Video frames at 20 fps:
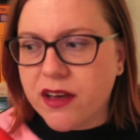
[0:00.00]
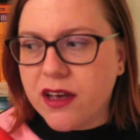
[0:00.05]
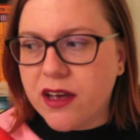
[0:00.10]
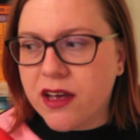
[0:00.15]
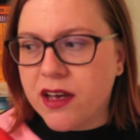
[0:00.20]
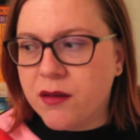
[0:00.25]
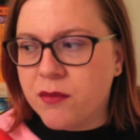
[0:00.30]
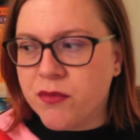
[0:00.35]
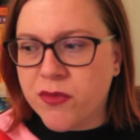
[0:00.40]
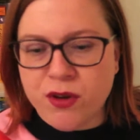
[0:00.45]

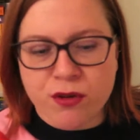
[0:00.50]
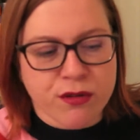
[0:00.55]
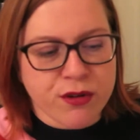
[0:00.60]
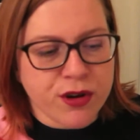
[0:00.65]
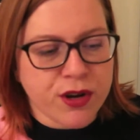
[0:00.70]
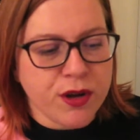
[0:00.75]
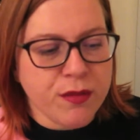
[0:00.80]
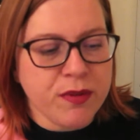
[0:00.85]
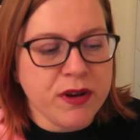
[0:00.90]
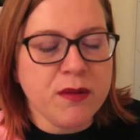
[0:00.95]
There were
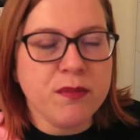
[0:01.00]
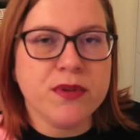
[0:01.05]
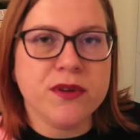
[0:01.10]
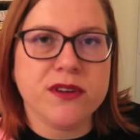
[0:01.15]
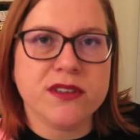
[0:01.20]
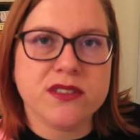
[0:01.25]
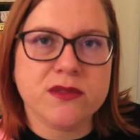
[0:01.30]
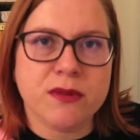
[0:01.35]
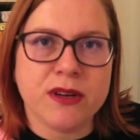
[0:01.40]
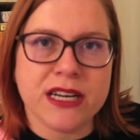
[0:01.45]
a couple of
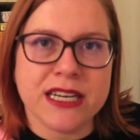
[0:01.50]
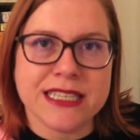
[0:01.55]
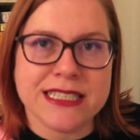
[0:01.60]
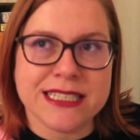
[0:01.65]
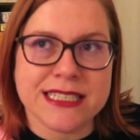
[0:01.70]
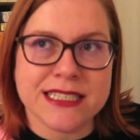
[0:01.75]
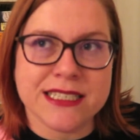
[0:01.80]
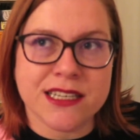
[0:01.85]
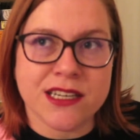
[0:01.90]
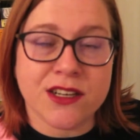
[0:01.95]
books when I
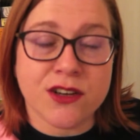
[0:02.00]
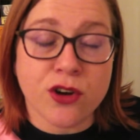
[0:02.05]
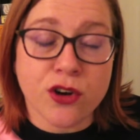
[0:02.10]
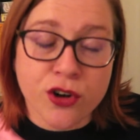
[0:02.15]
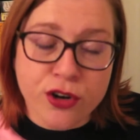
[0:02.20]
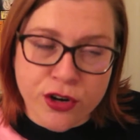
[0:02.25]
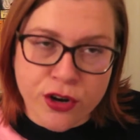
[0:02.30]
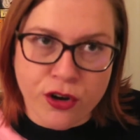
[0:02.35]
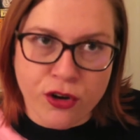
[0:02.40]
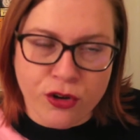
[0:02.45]
did an
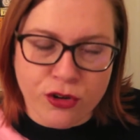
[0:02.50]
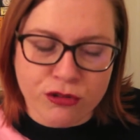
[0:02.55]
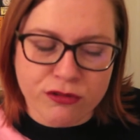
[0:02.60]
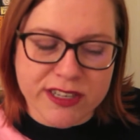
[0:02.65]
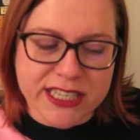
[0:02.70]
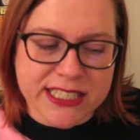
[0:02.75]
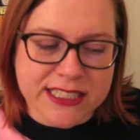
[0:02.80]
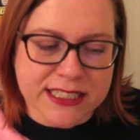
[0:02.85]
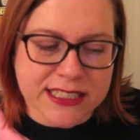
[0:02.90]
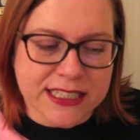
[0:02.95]
unhaul
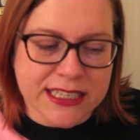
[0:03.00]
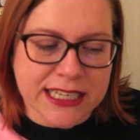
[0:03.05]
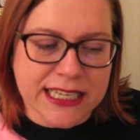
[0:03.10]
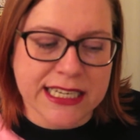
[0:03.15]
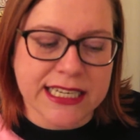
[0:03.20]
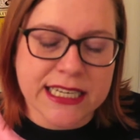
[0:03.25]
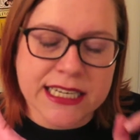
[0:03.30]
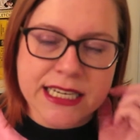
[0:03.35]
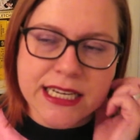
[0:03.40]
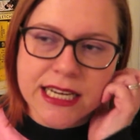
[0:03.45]

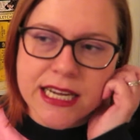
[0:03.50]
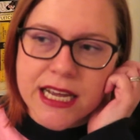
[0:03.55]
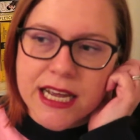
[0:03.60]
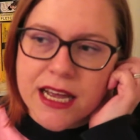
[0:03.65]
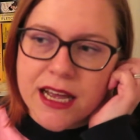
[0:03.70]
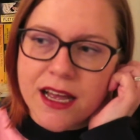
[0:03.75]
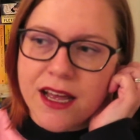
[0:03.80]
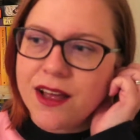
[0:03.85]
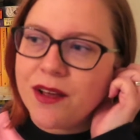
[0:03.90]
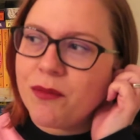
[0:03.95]
recently
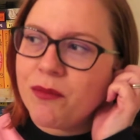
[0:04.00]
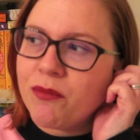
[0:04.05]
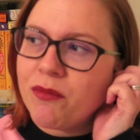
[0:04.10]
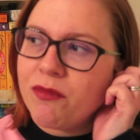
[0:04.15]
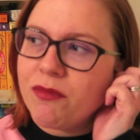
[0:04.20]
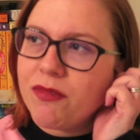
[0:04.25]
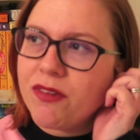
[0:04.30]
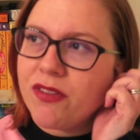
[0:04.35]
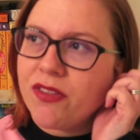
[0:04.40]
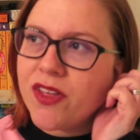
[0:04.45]

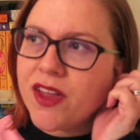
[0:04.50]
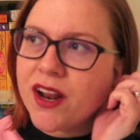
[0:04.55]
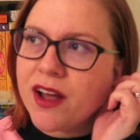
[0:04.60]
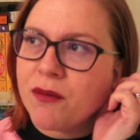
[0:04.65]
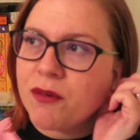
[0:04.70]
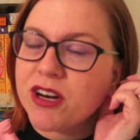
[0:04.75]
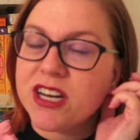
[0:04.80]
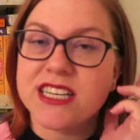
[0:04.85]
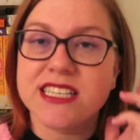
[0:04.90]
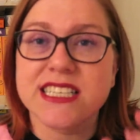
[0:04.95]
that I
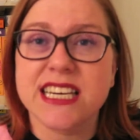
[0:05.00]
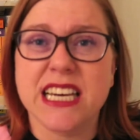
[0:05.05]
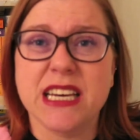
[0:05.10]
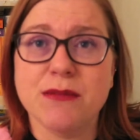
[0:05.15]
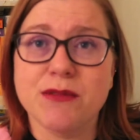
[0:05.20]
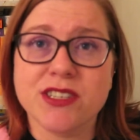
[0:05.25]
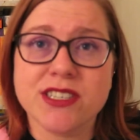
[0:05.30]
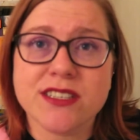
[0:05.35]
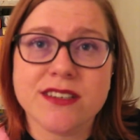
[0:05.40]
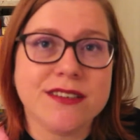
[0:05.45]
wanted to
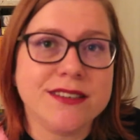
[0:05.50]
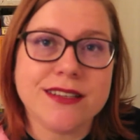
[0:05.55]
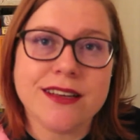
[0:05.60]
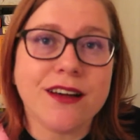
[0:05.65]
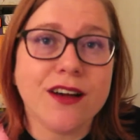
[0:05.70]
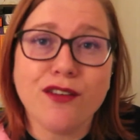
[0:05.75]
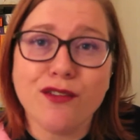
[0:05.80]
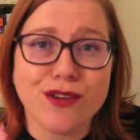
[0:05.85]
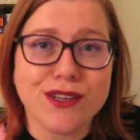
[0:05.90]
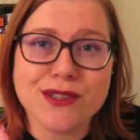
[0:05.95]
keep just because the
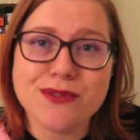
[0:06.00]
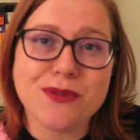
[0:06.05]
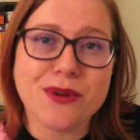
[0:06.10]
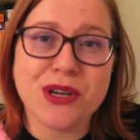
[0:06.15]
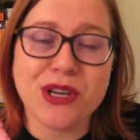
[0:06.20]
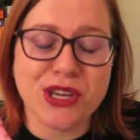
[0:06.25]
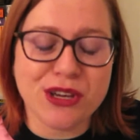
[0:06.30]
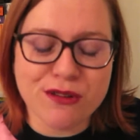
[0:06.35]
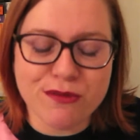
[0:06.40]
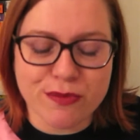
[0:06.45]
covers were
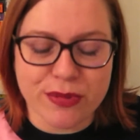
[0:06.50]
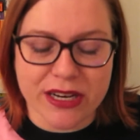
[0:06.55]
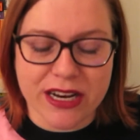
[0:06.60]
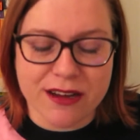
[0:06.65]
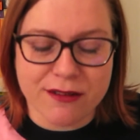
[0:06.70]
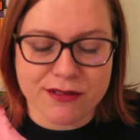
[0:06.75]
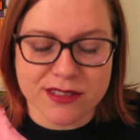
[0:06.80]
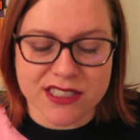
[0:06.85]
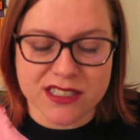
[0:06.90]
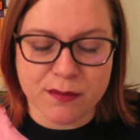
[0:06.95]
cute, but
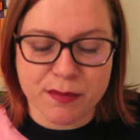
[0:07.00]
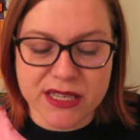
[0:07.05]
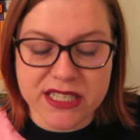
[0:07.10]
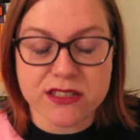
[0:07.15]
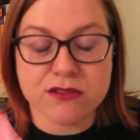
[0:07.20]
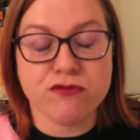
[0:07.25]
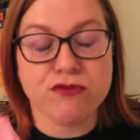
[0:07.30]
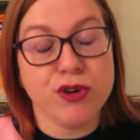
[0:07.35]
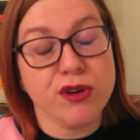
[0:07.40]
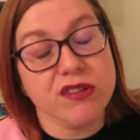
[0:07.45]
I was a
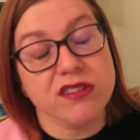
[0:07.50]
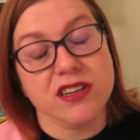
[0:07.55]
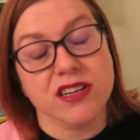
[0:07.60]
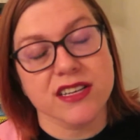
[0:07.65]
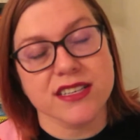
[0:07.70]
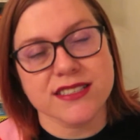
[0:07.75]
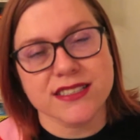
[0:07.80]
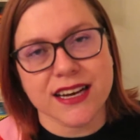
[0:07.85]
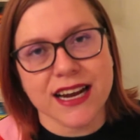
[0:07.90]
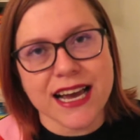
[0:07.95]
bit
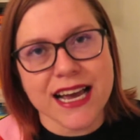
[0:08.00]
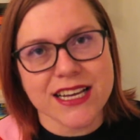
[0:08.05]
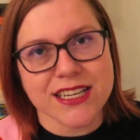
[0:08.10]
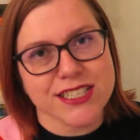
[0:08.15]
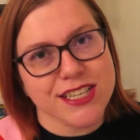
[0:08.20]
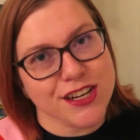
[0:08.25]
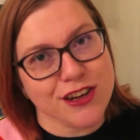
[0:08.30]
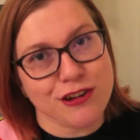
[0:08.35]
ruthless and I actually